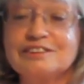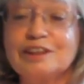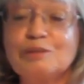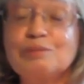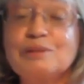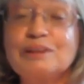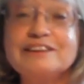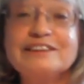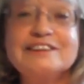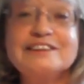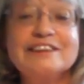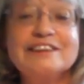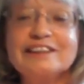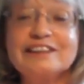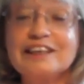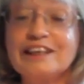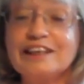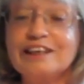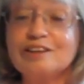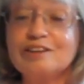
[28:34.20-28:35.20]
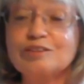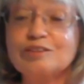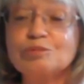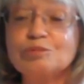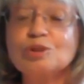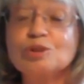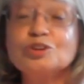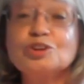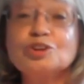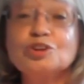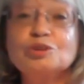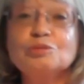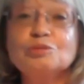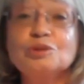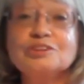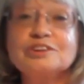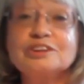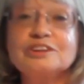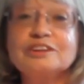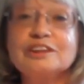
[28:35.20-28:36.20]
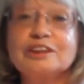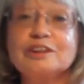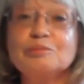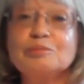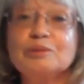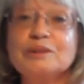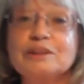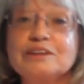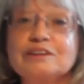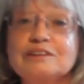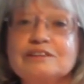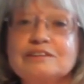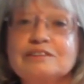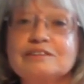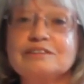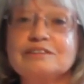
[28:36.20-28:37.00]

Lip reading: I'm listening now. What do you want to tell me?